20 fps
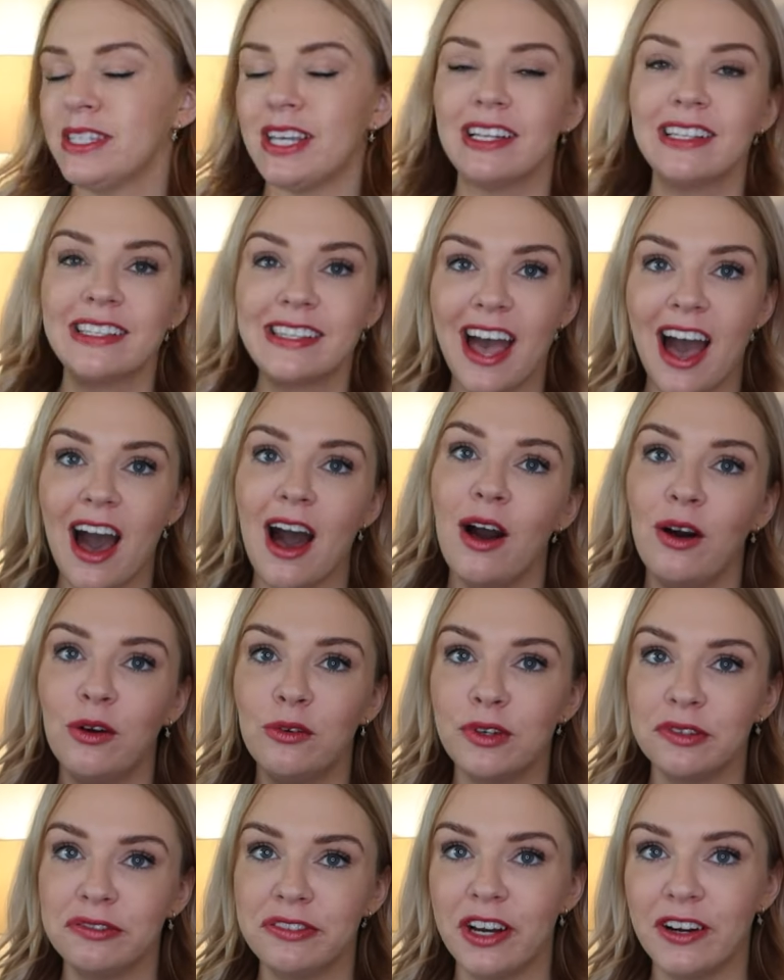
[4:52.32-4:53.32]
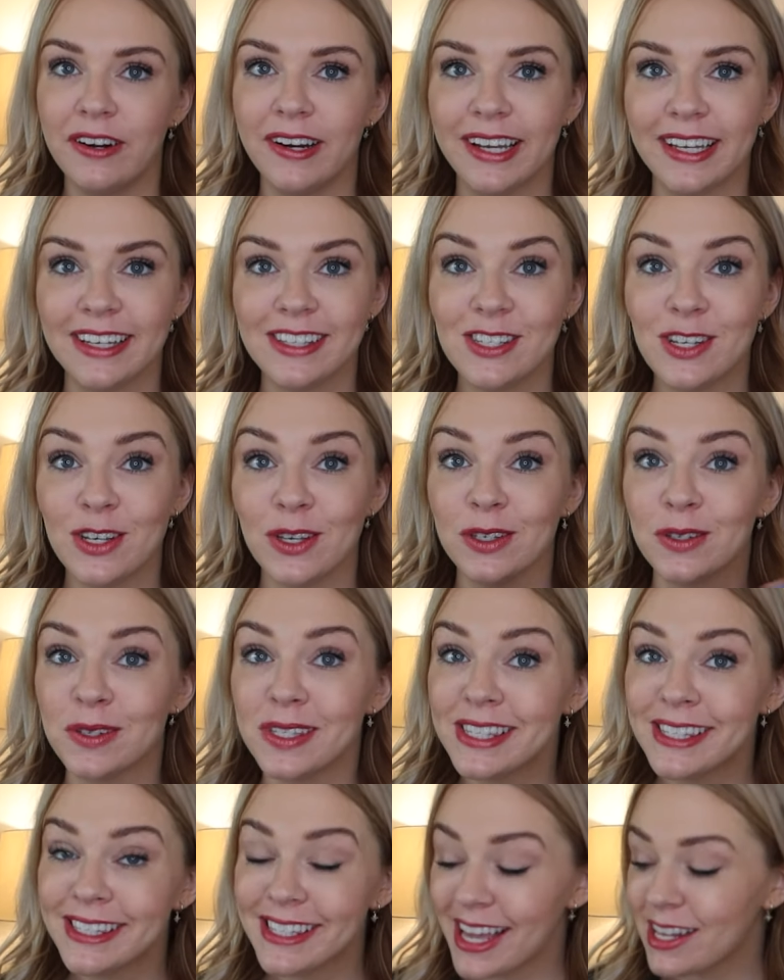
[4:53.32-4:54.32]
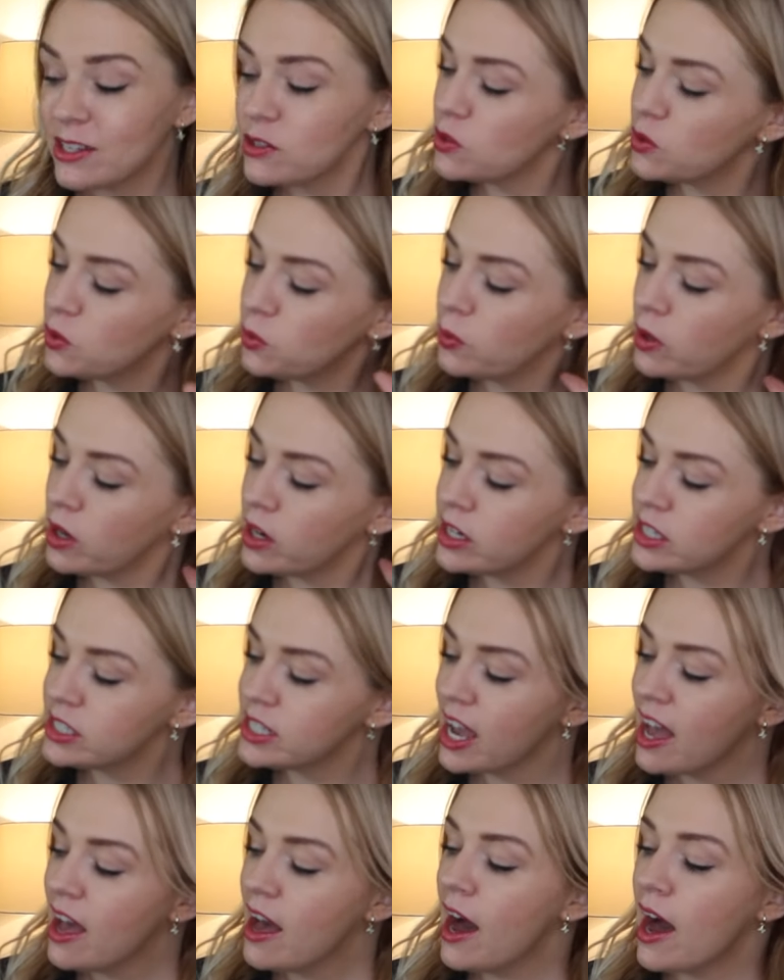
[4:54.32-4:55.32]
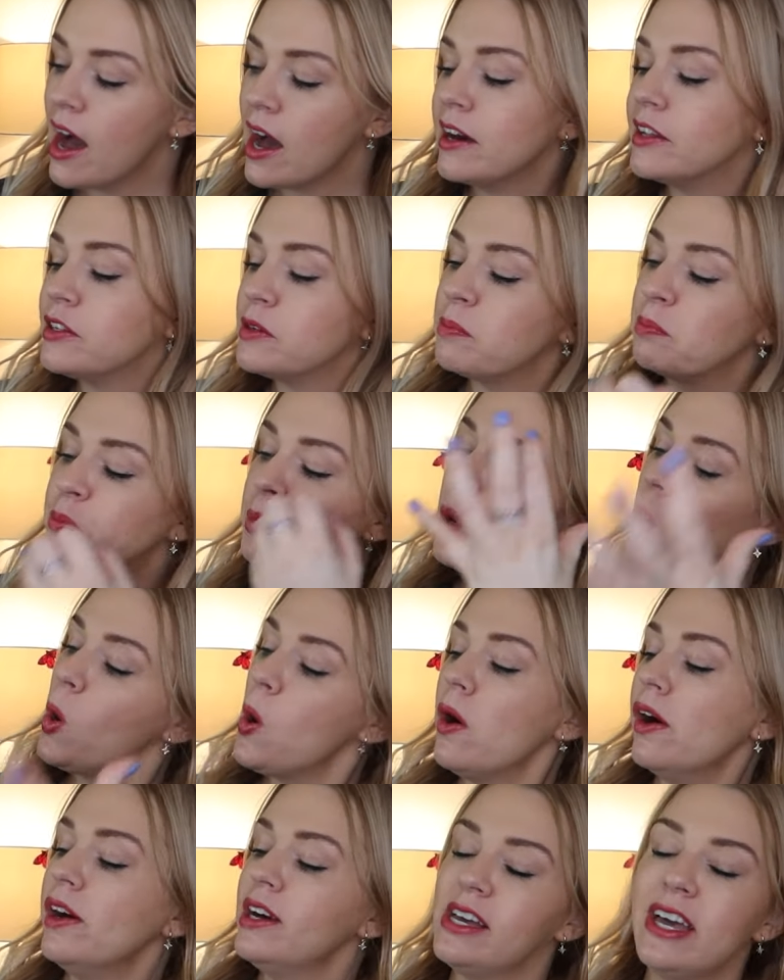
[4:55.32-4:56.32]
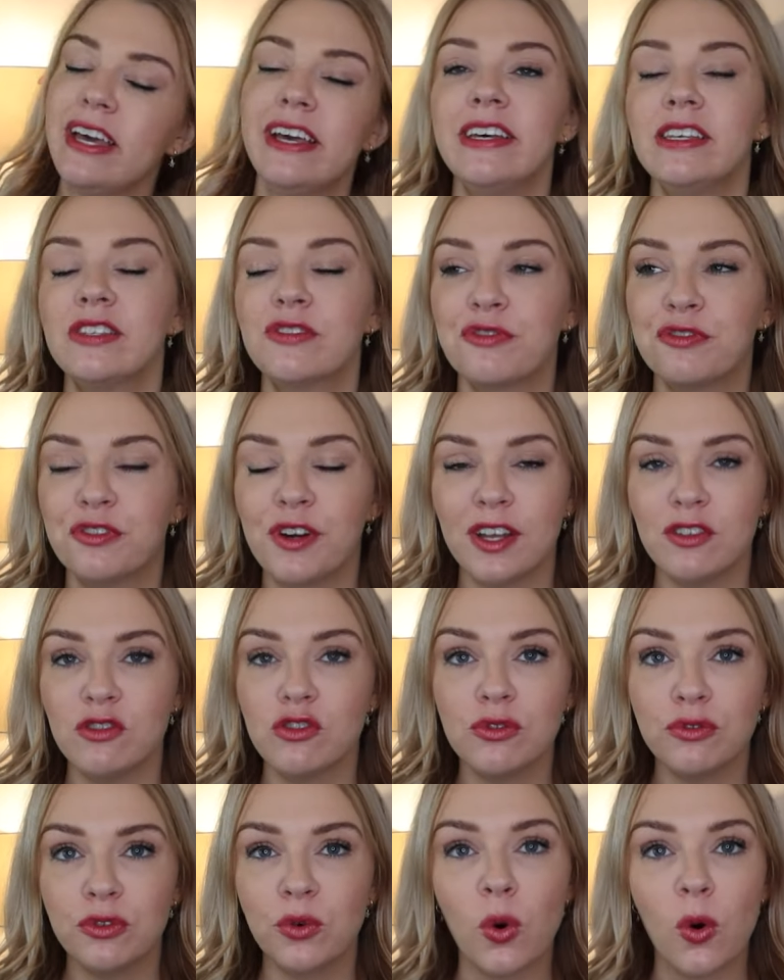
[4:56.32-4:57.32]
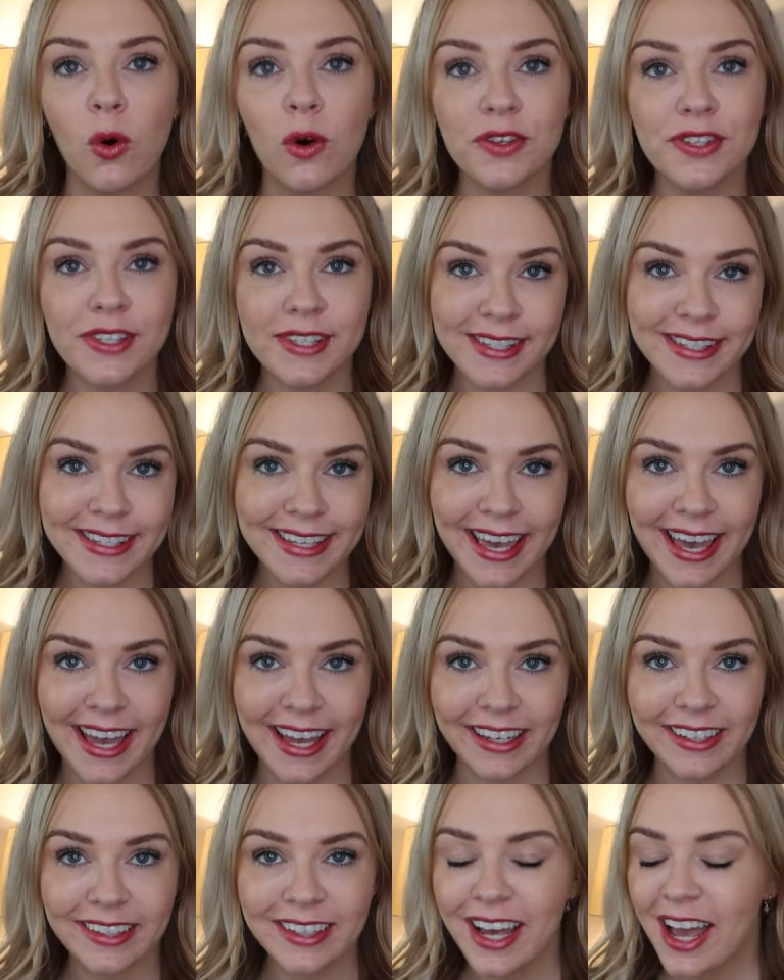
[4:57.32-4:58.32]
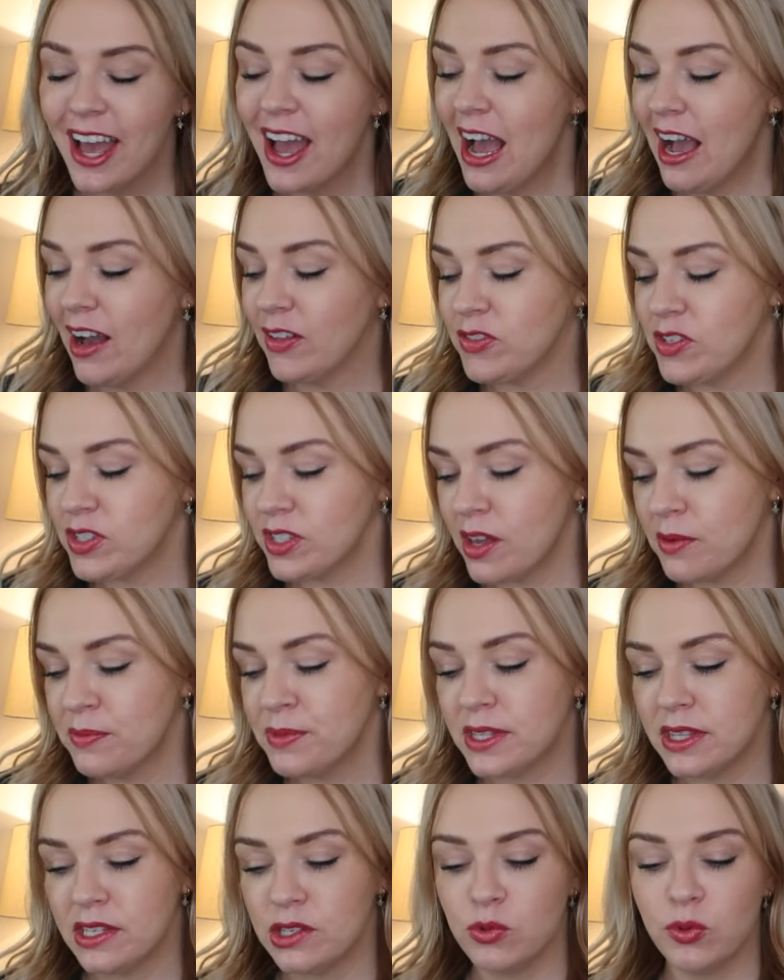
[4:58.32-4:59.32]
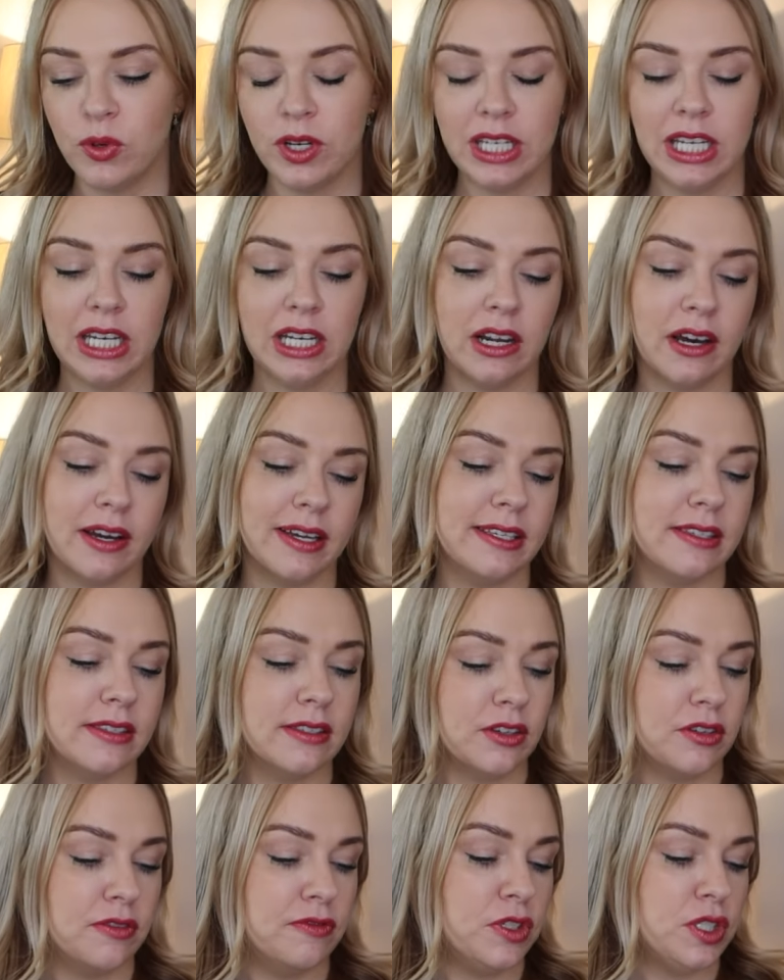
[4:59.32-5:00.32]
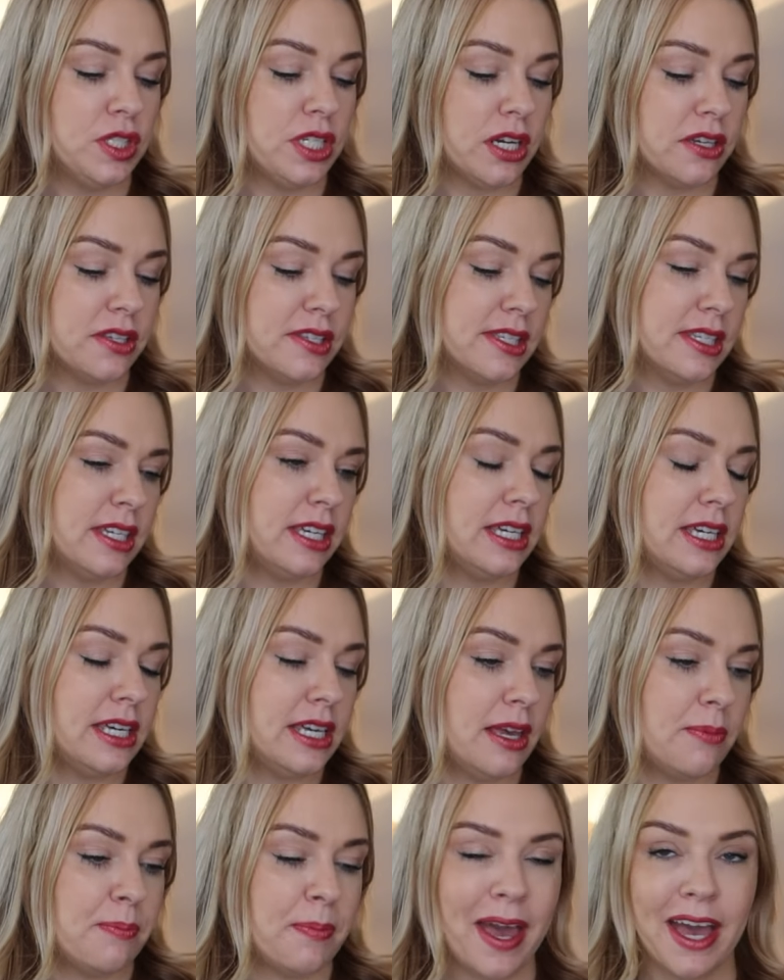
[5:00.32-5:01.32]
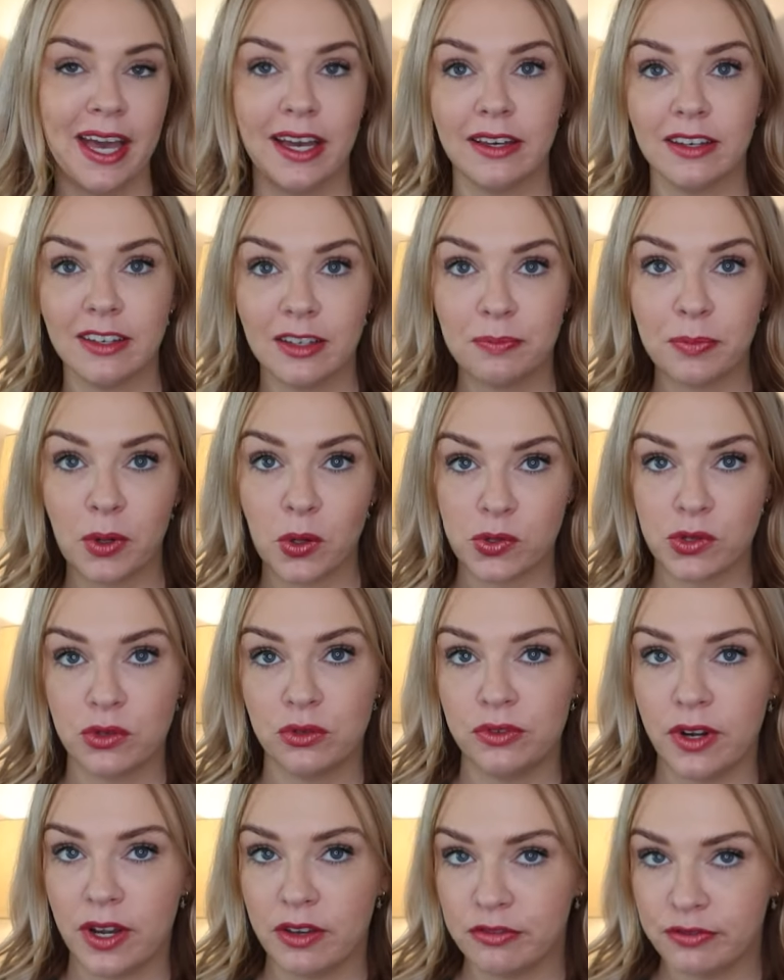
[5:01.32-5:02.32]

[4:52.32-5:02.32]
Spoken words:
SANTAL referring to sandalwood, and PEAU is French for skin. And this comes in this really nice sort of dusky pink bottle, very